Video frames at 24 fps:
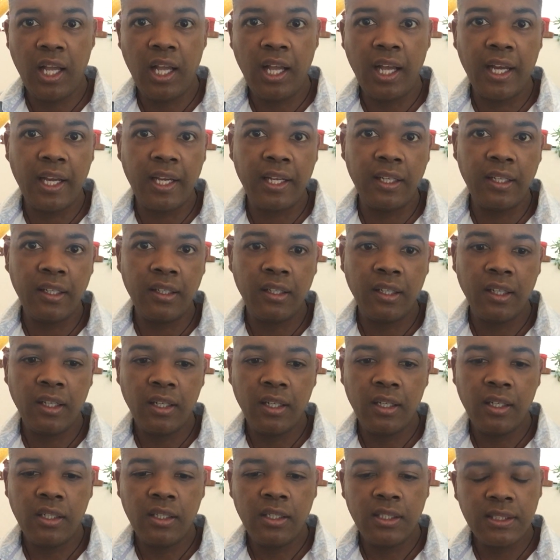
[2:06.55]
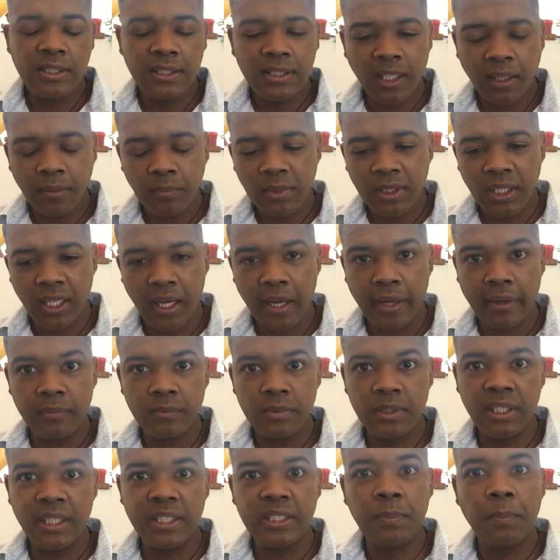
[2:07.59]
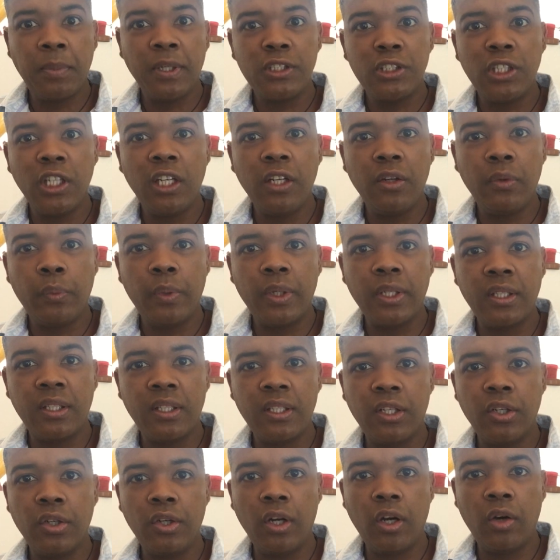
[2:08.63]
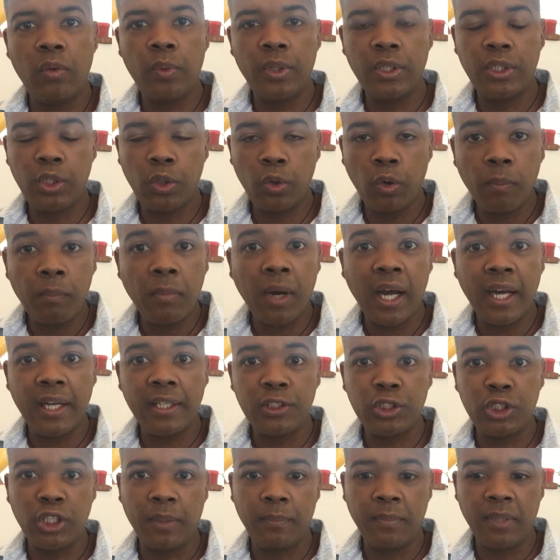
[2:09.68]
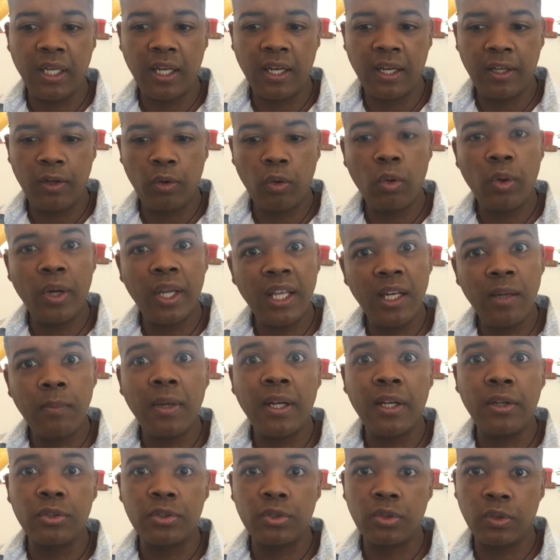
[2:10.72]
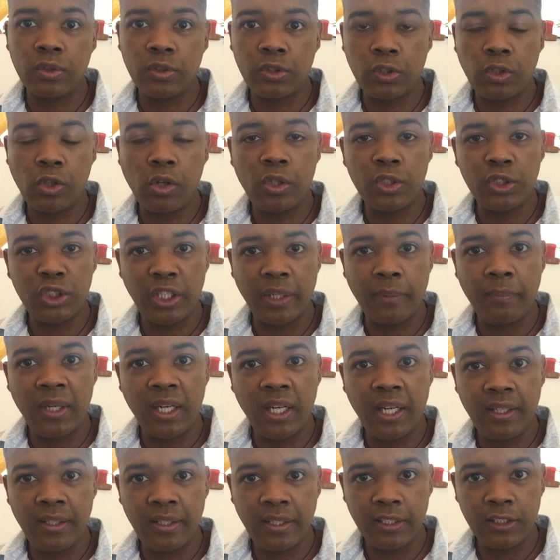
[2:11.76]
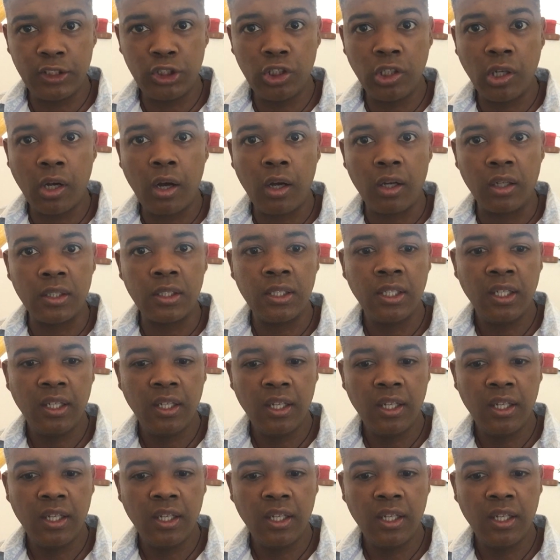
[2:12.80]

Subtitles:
And sometimes, especially with, you know, with your mind, Gemini, or anybody who's got strong Gemini in the chart,